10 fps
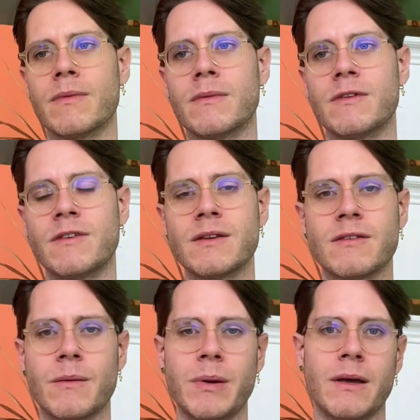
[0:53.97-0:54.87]
since
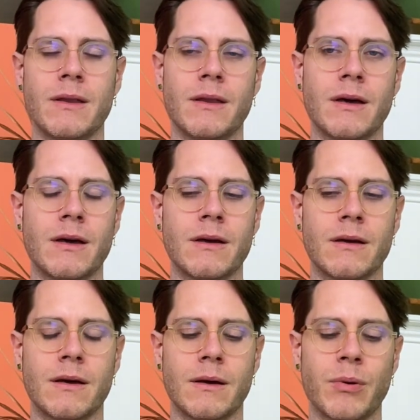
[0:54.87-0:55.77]
the
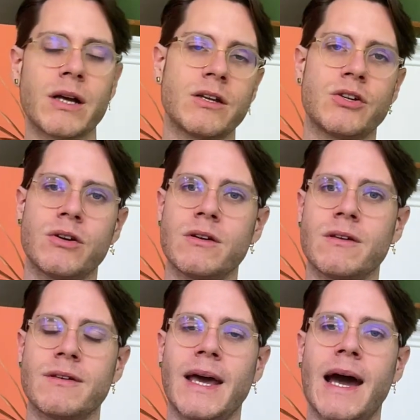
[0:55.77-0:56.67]
practitioner
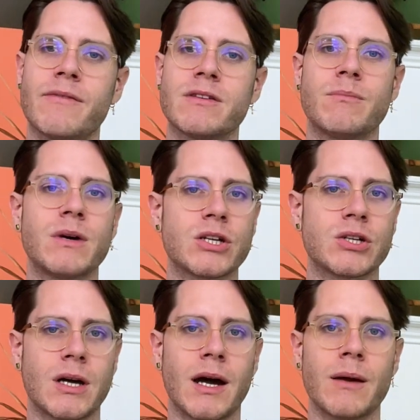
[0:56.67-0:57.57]
doesn't have as much
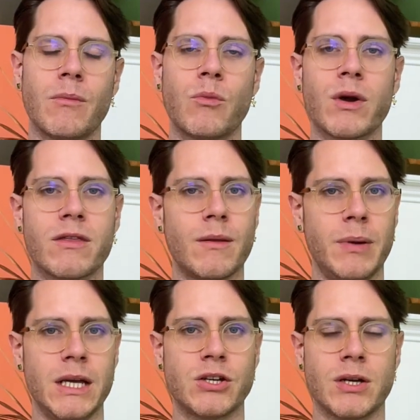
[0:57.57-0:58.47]
time with the
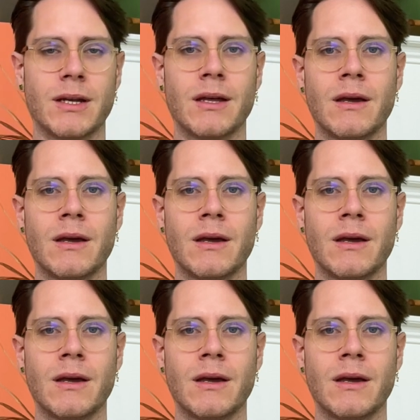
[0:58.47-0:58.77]
patient,